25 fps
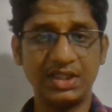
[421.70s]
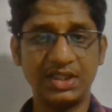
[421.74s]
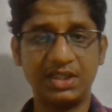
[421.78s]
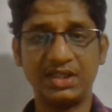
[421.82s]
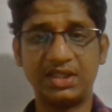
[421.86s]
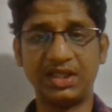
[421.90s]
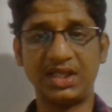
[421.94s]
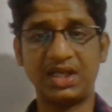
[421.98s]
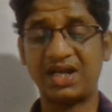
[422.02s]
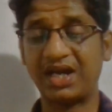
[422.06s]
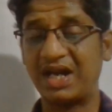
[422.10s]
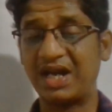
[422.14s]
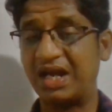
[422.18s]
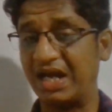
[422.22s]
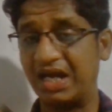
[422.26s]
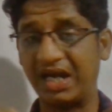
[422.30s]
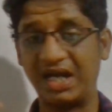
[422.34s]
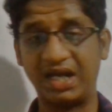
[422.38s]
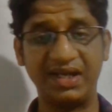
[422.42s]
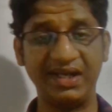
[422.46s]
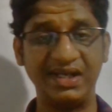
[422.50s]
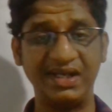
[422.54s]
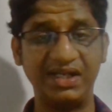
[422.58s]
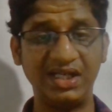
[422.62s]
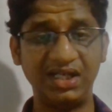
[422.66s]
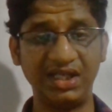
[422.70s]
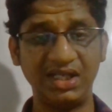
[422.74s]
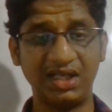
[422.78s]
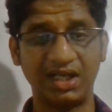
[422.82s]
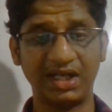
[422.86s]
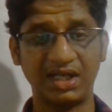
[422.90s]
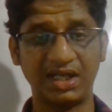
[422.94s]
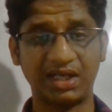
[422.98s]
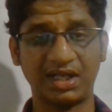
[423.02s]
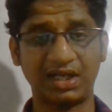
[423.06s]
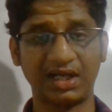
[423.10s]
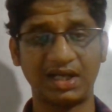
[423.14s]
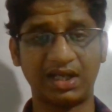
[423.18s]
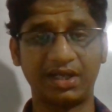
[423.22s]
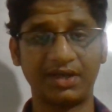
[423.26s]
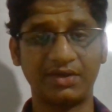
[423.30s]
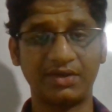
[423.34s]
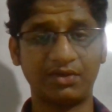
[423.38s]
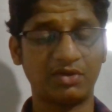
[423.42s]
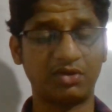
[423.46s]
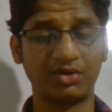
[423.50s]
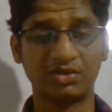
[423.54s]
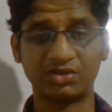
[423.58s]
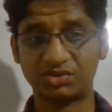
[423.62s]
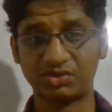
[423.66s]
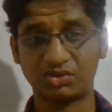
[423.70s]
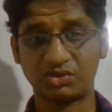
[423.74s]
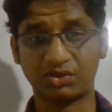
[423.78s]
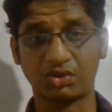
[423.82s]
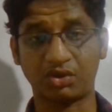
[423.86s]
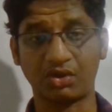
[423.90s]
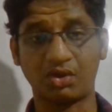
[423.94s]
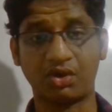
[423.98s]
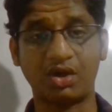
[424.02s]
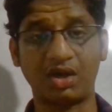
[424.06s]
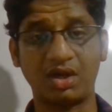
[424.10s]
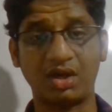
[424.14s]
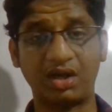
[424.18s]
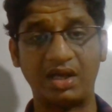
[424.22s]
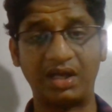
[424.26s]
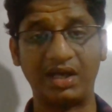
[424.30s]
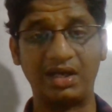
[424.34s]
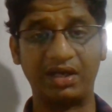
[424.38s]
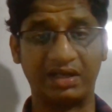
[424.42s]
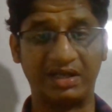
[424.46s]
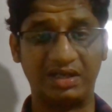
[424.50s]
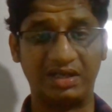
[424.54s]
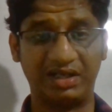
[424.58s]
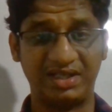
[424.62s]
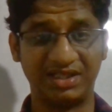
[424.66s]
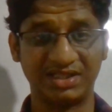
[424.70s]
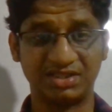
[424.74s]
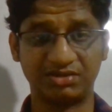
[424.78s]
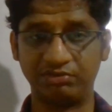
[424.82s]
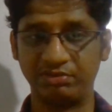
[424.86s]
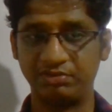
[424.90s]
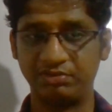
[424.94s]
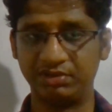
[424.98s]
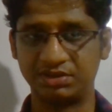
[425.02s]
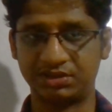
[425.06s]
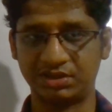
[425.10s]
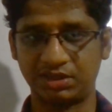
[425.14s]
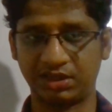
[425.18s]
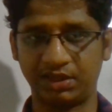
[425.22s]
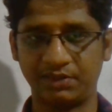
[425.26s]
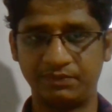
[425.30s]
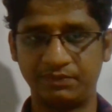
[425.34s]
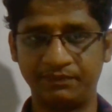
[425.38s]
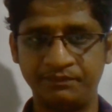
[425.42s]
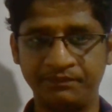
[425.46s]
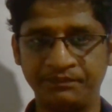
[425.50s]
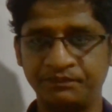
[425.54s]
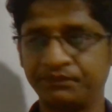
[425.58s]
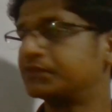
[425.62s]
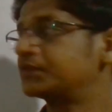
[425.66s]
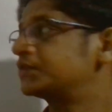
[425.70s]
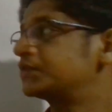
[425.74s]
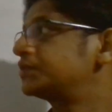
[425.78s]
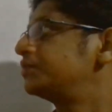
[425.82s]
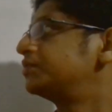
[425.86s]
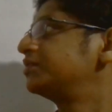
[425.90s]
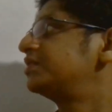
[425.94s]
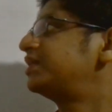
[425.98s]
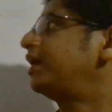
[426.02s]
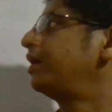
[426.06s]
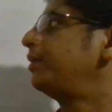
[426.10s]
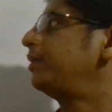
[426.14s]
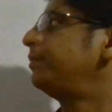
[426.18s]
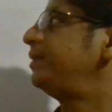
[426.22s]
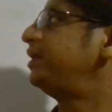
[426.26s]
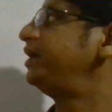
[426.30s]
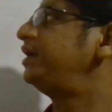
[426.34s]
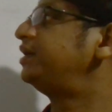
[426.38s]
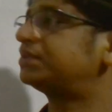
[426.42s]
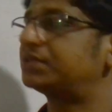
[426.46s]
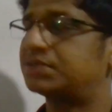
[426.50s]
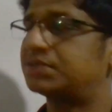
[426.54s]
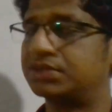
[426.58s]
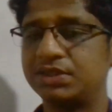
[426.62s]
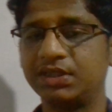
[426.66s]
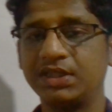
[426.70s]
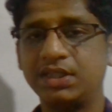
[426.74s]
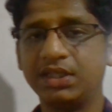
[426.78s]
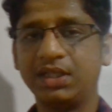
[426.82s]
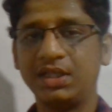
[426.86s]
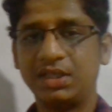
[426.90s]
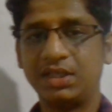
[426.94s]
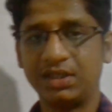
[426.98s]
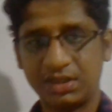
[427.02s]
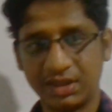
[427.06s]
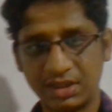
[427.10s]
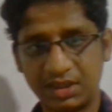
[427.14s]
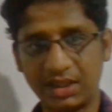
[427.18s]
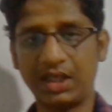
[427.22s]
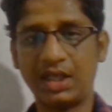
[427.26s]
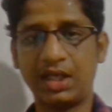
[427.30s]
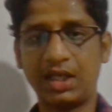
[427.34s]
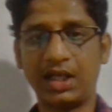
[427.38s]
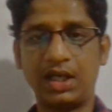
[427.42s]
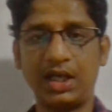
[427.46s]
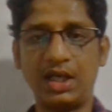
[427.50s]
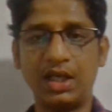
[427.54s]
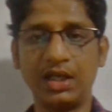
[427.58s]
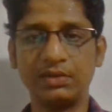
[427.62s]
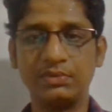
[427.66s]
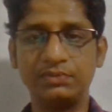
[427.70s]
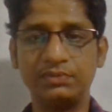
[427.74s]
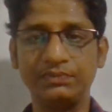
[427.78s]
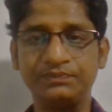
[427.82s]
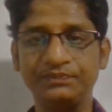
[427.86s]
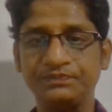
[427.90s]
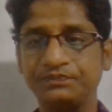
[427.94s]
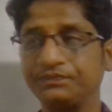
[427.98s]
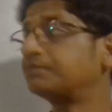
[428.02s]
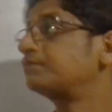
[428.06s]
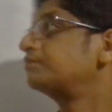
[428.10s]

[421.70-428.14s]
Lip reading: They are highly alkaline or strong alkalis, we will say. So that means they are